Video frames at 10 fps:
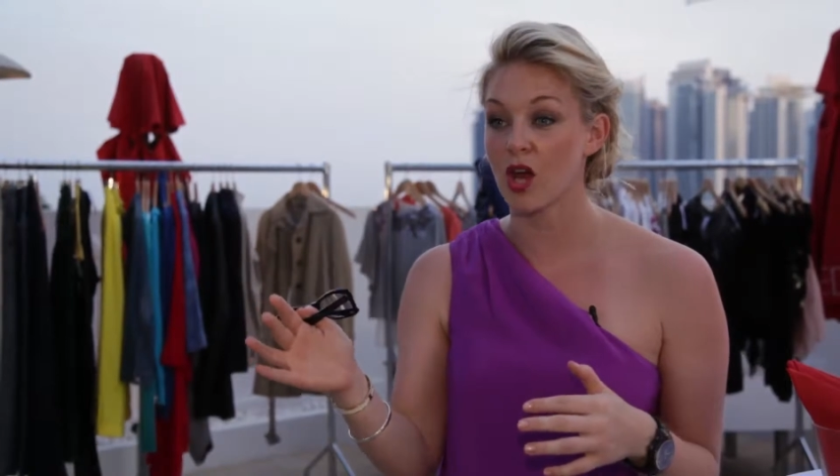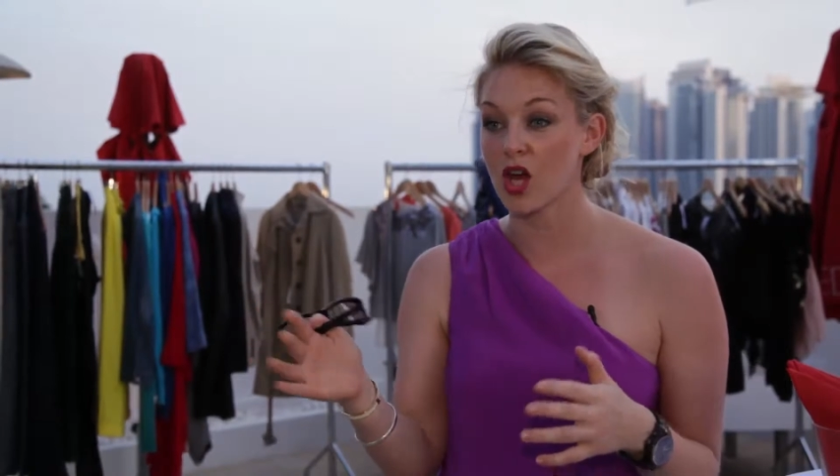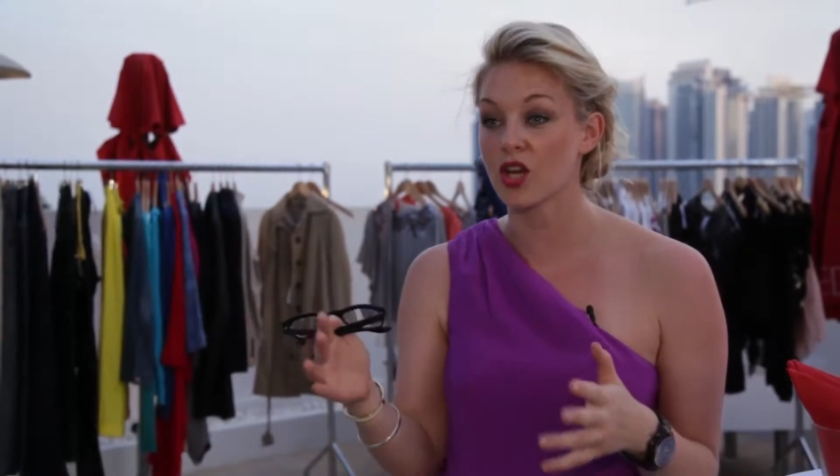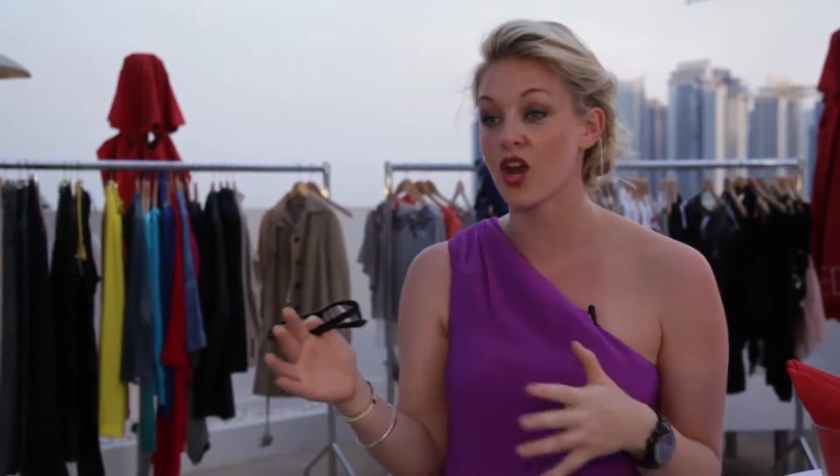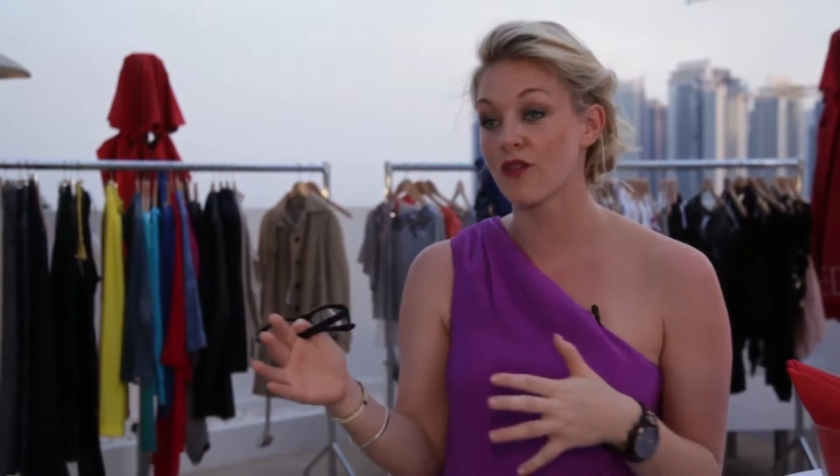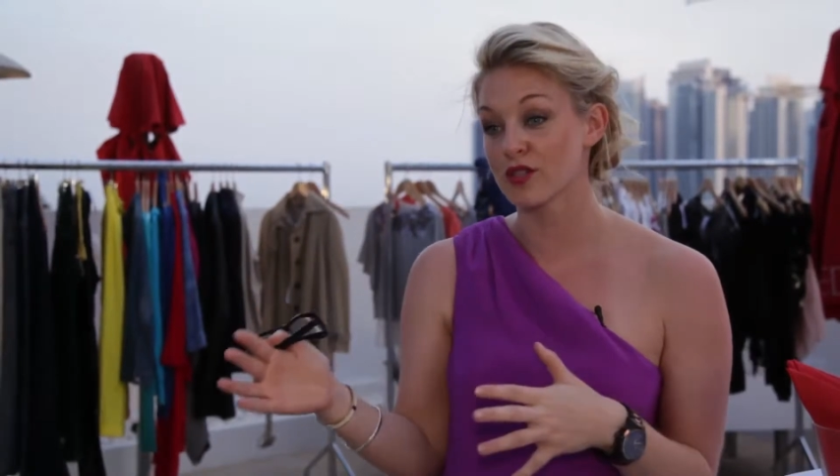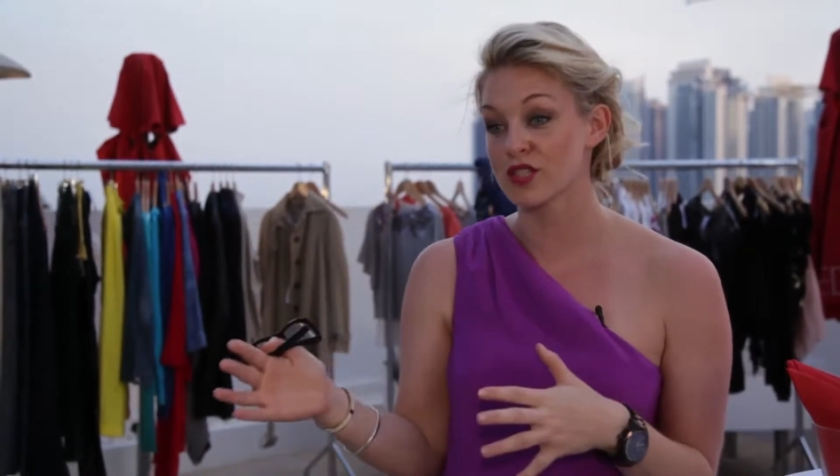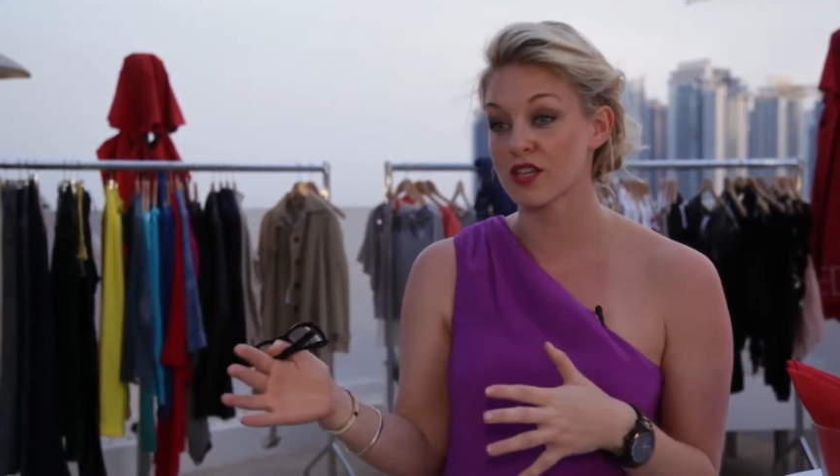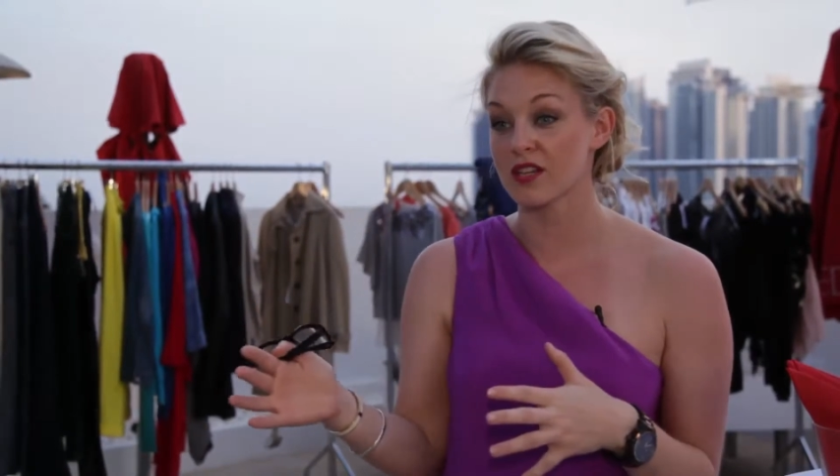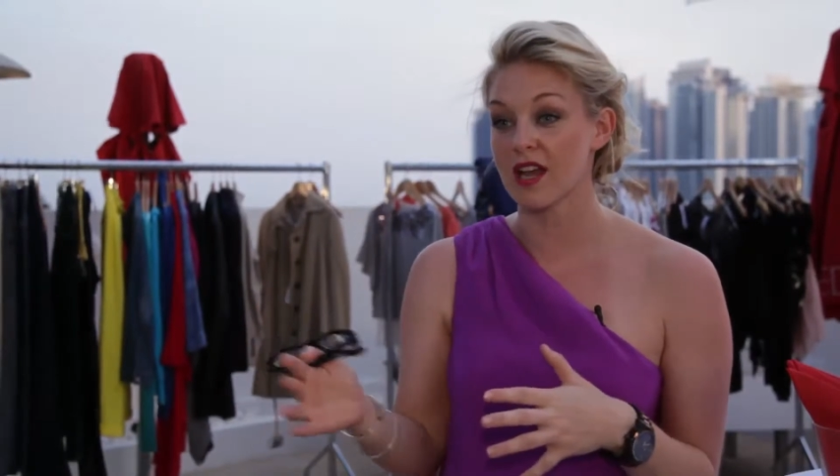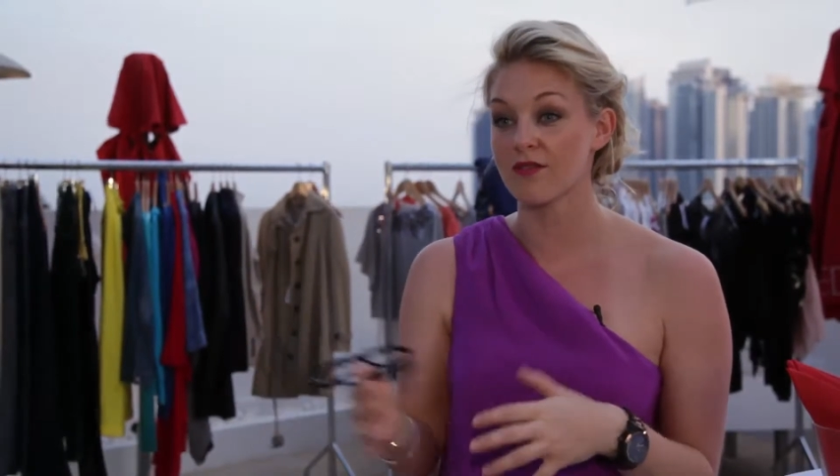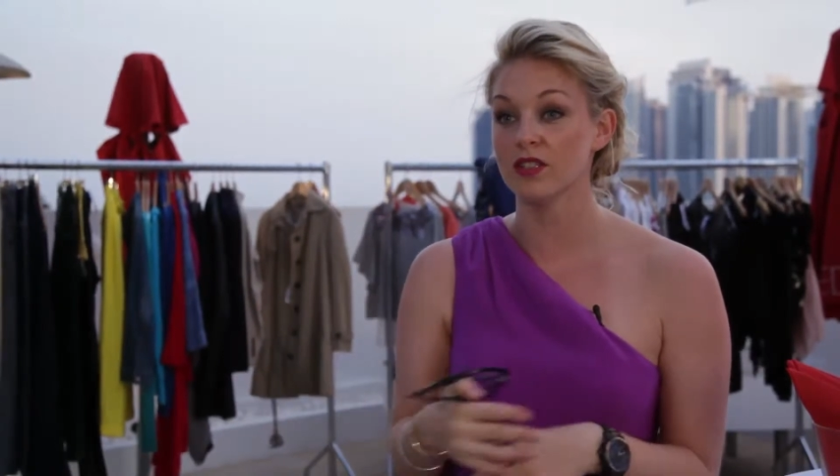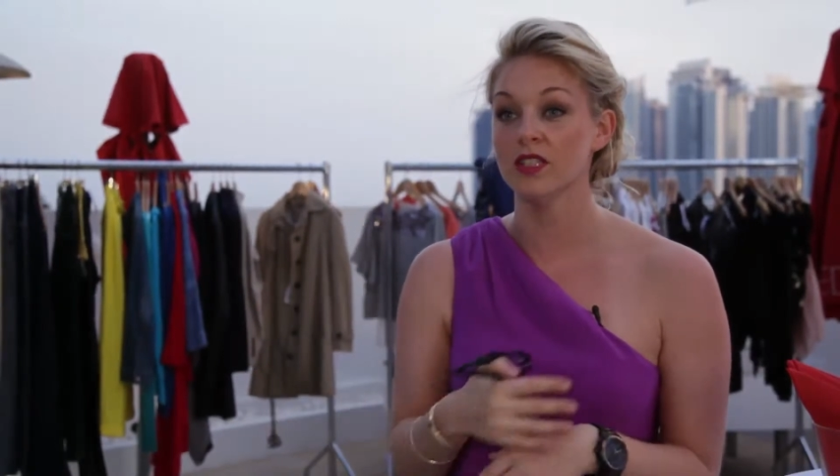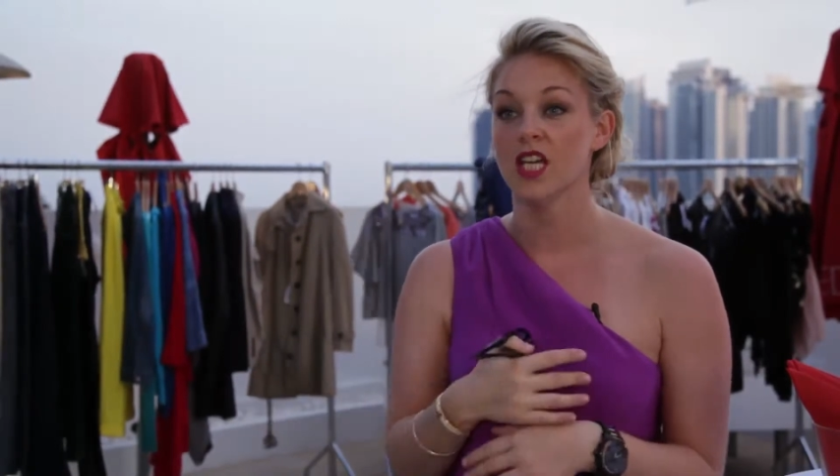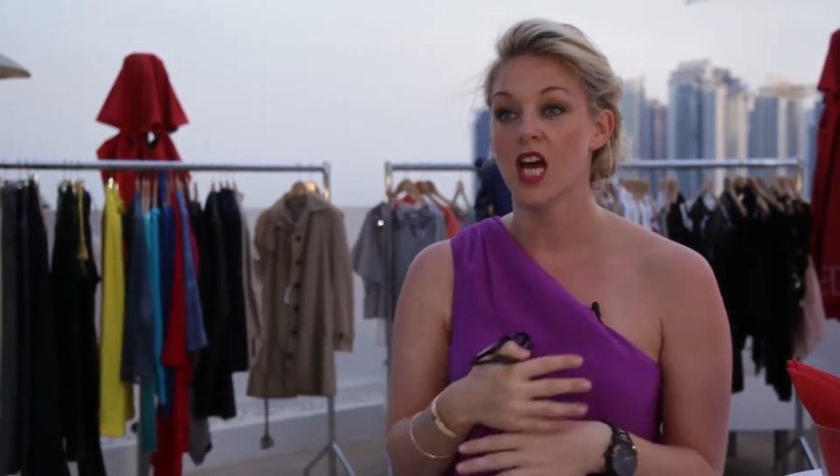earn over a certain
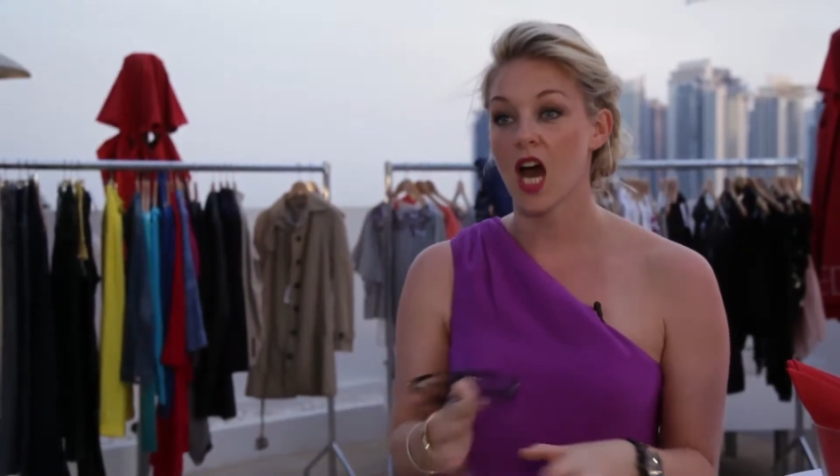level.